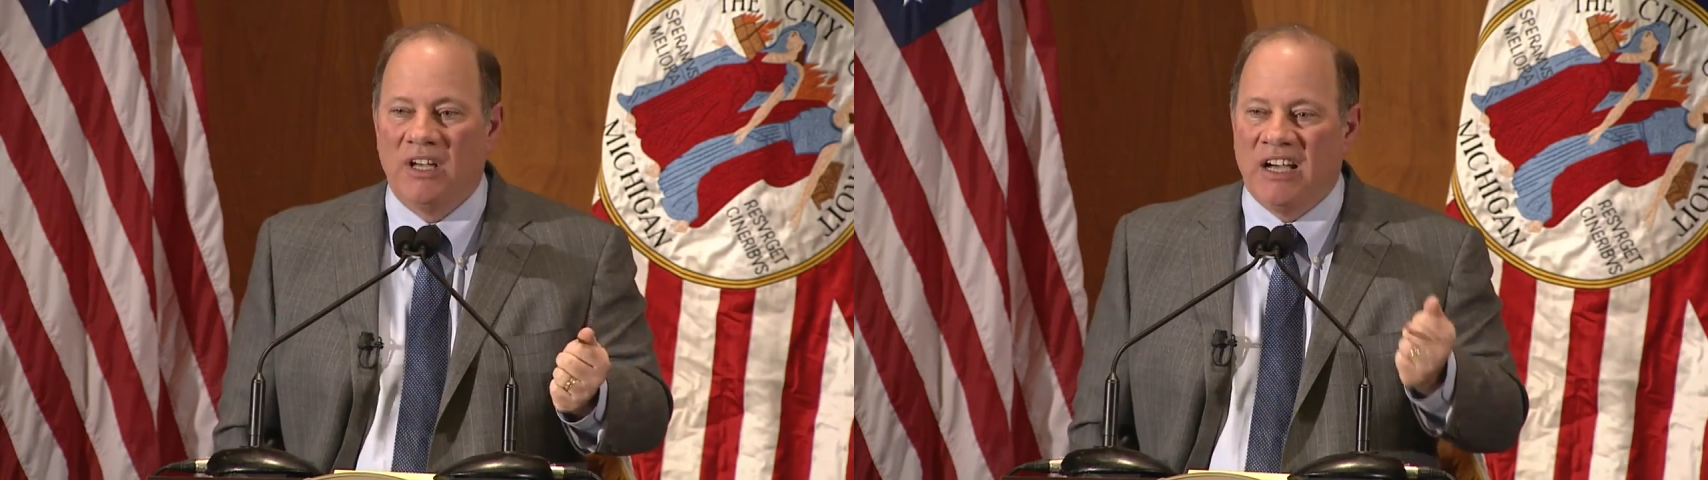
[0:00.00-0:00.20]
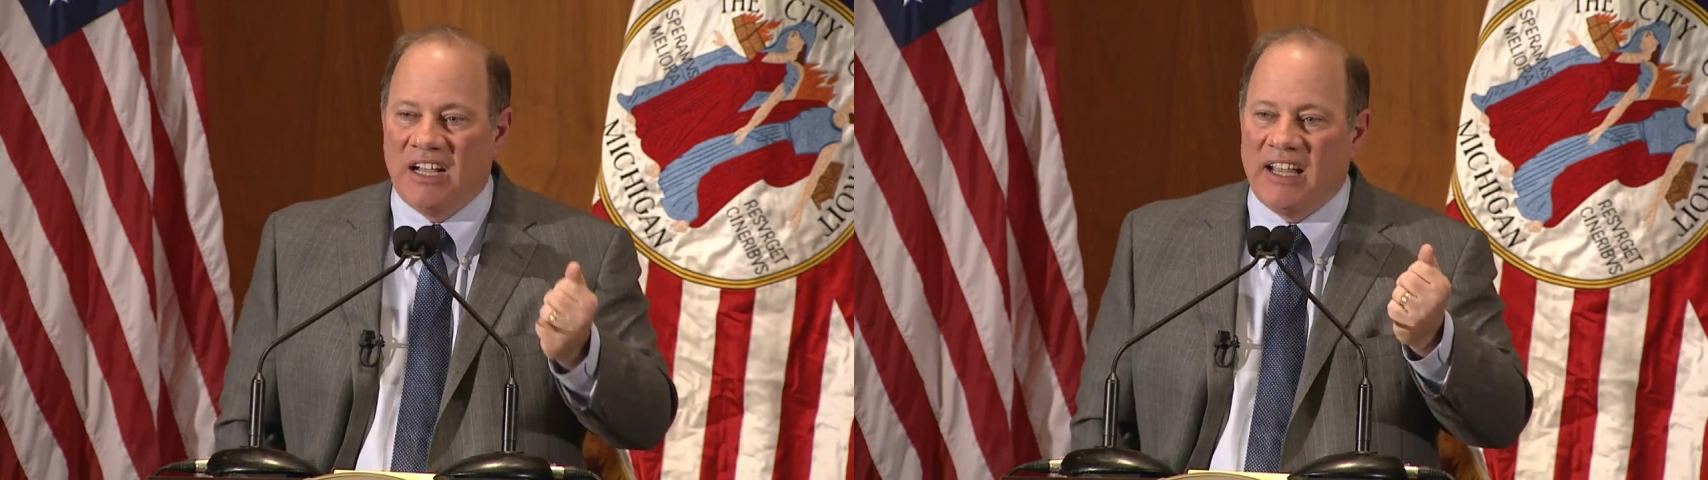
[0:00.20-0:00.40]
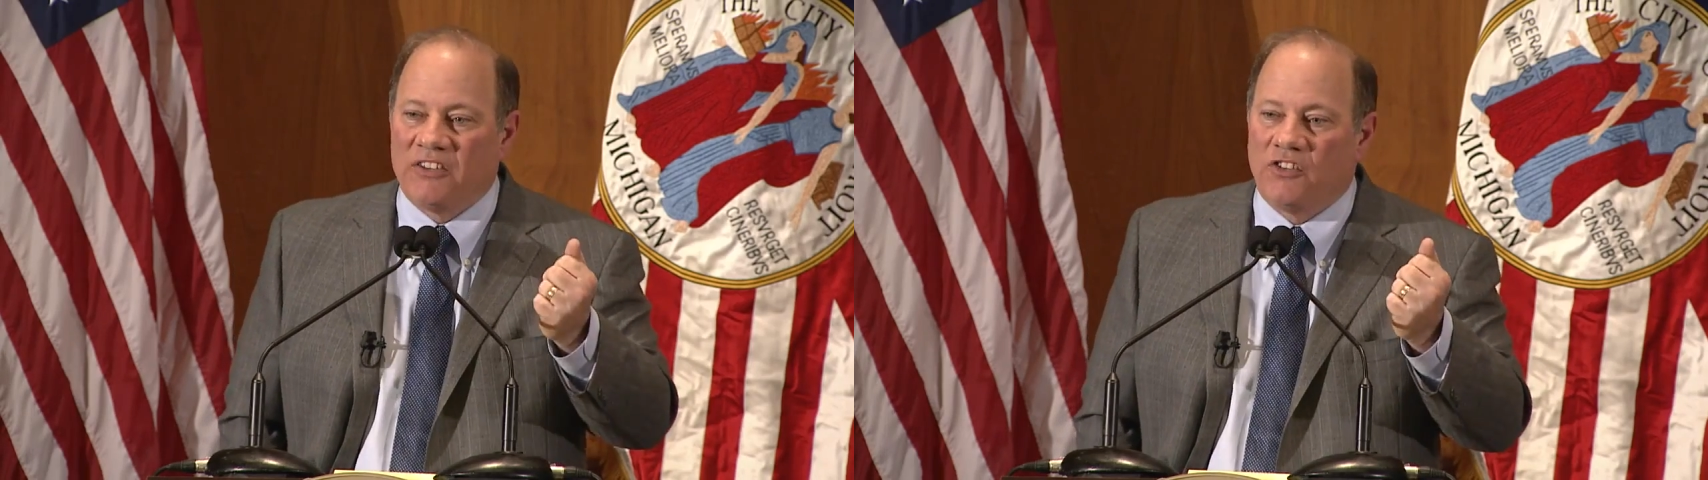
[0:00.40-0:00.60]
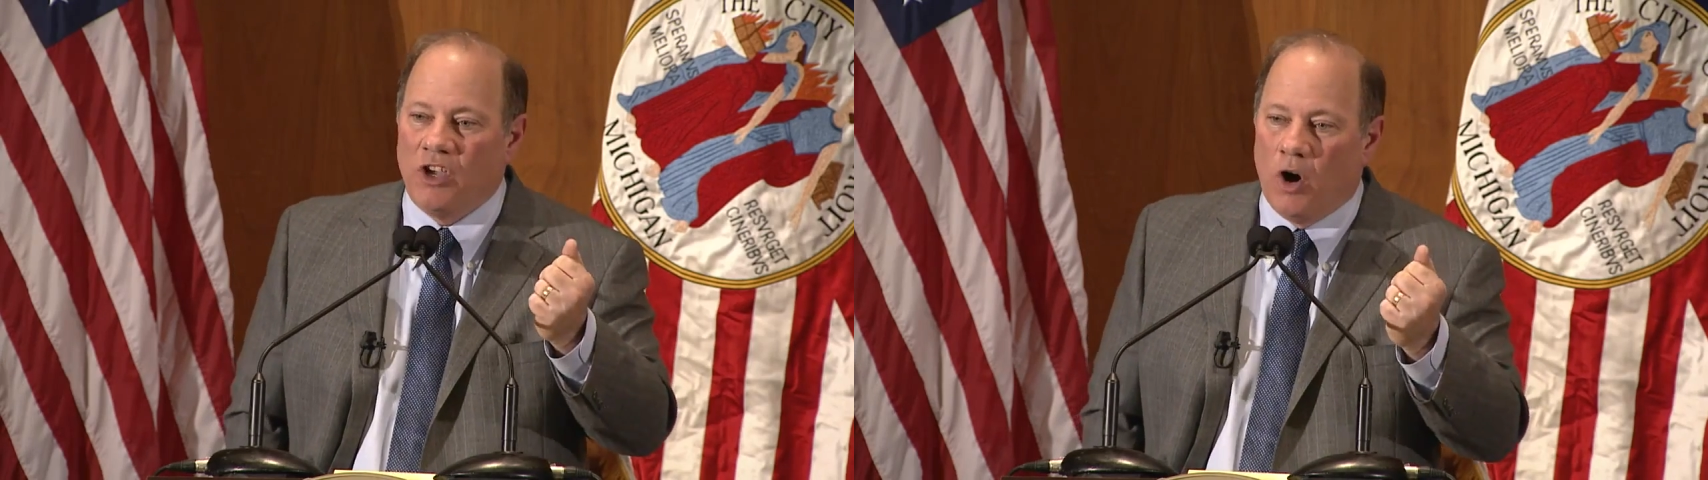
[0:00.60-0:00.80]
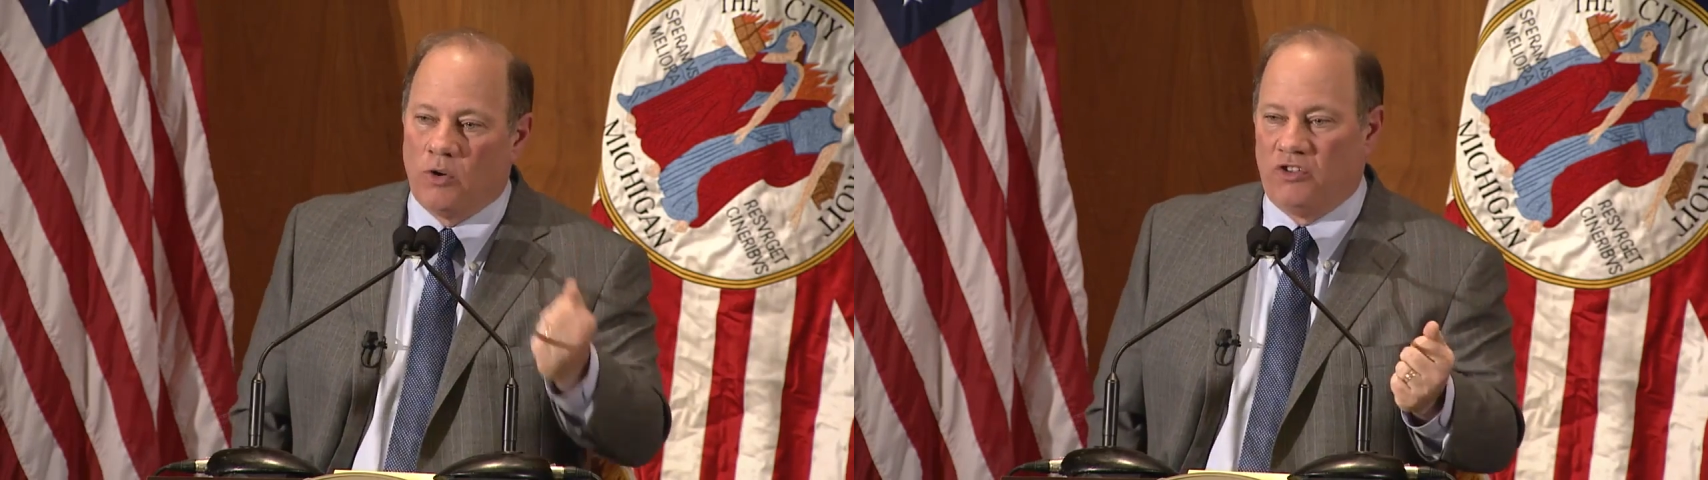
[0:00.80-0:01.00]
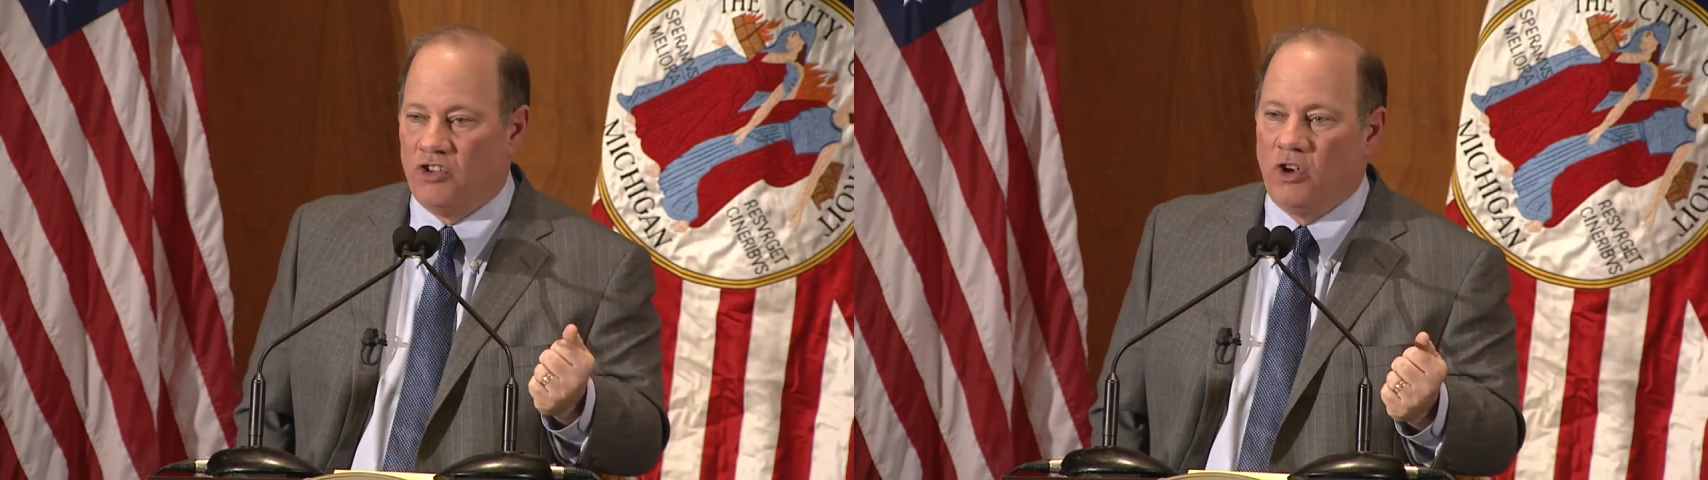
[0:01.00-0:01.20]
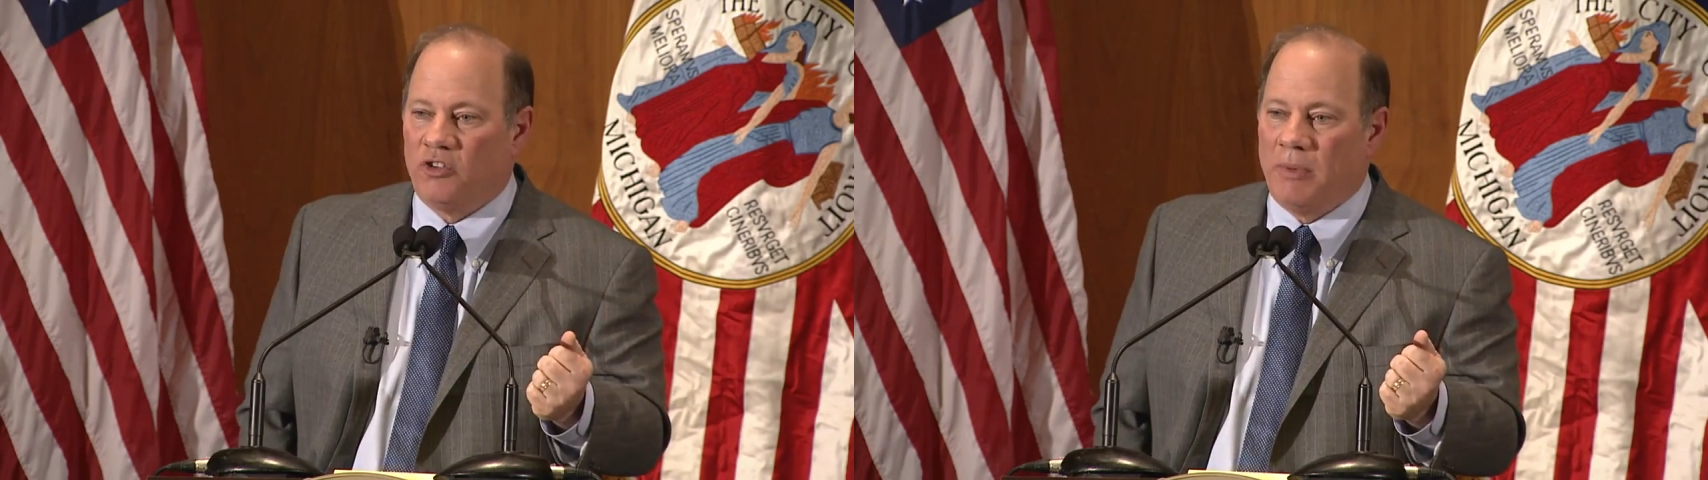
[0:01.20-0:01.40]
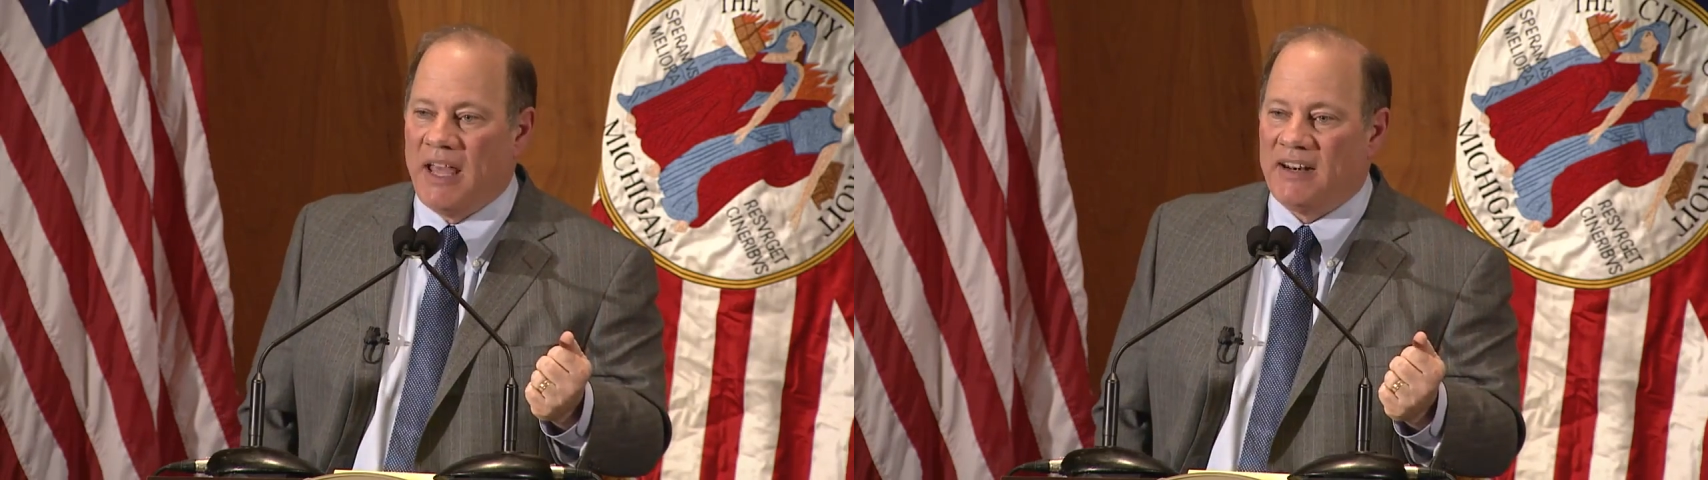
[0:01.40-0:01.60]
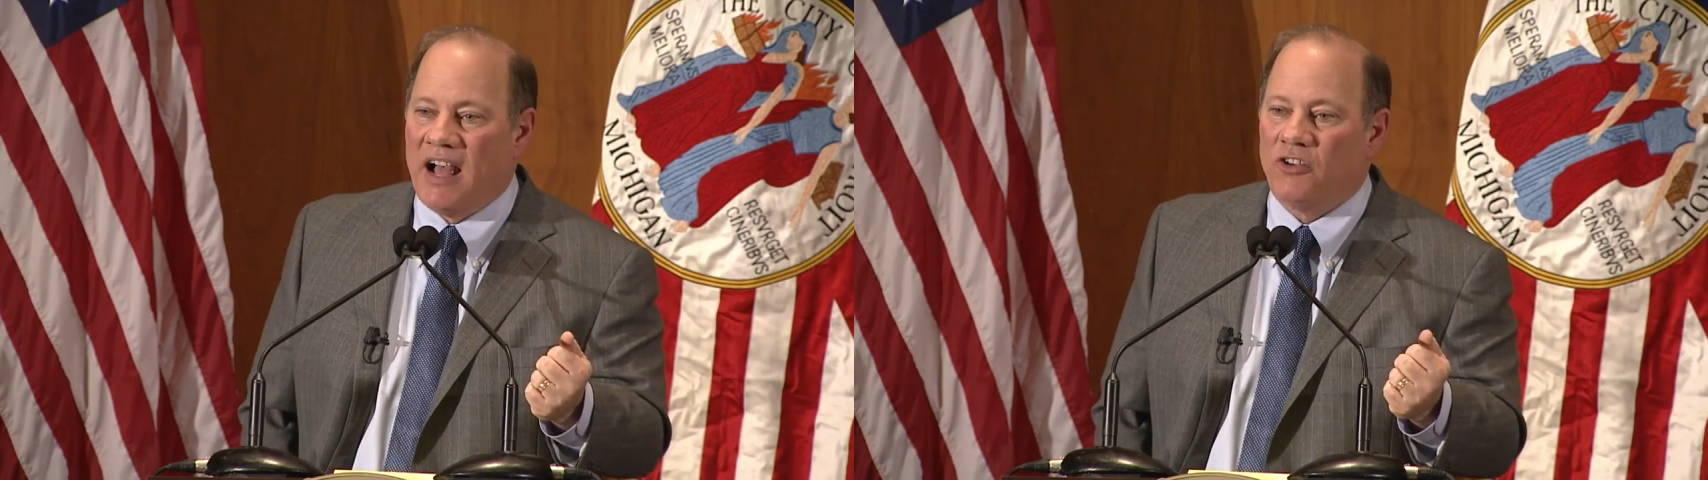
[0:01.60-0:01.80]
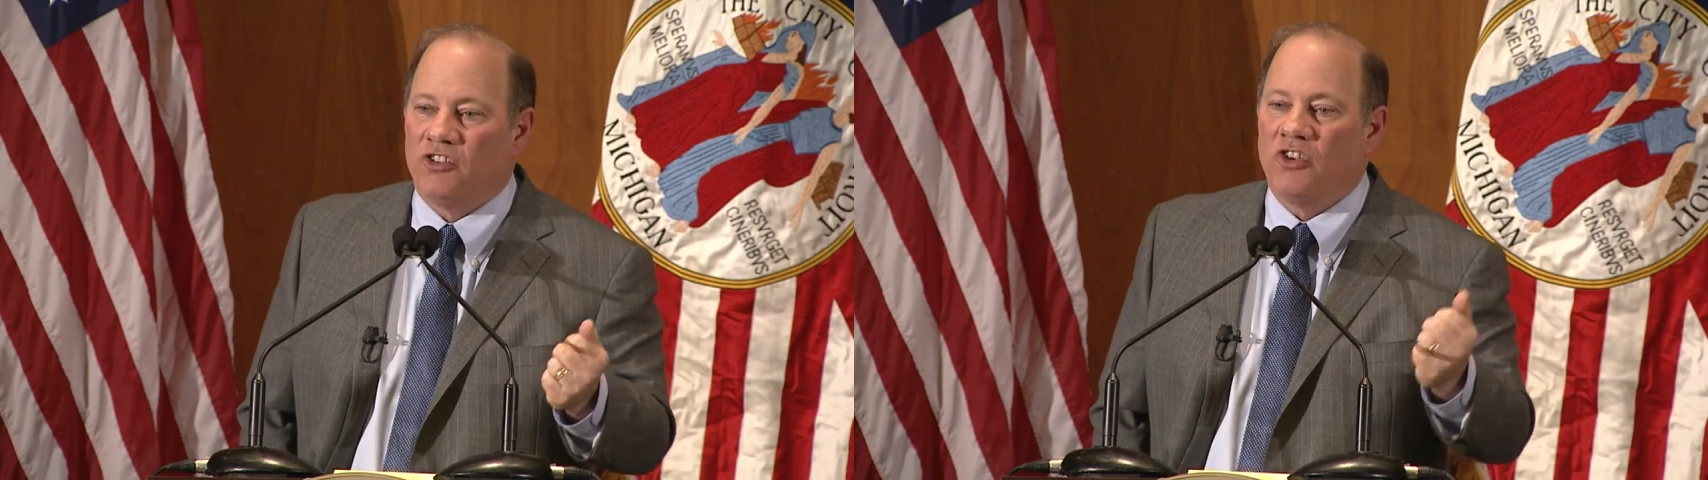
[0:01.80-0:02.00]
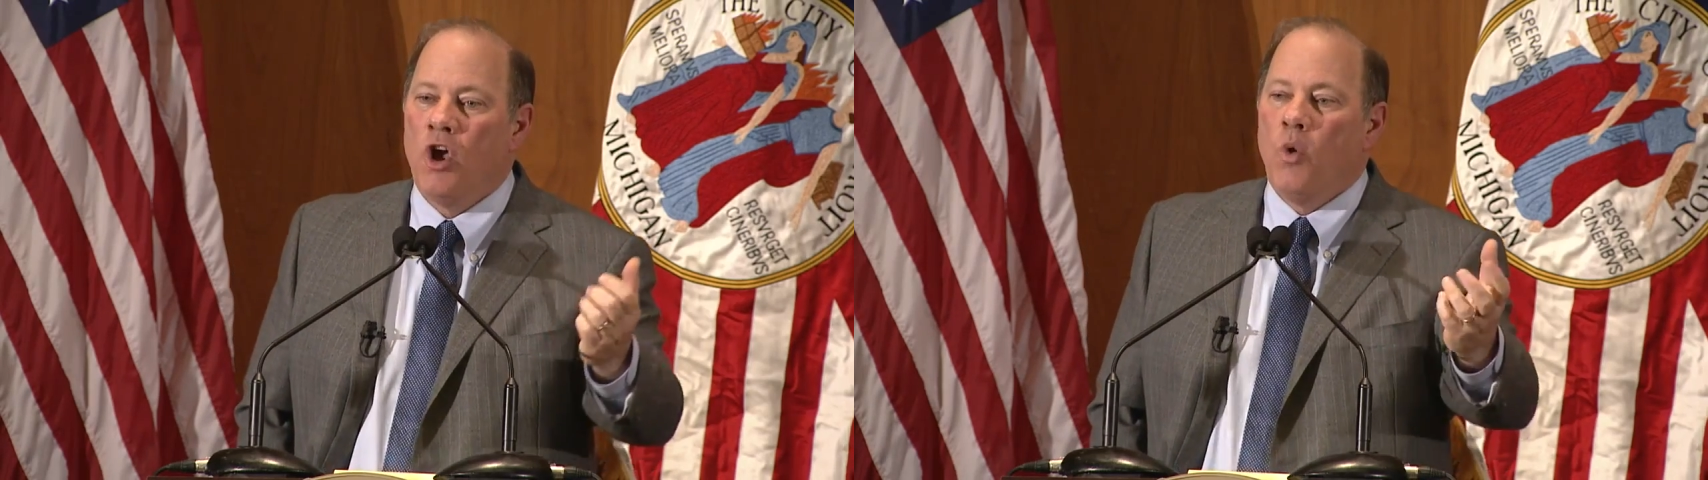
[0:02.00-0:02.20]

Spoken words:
against the owners of those abandoned houses.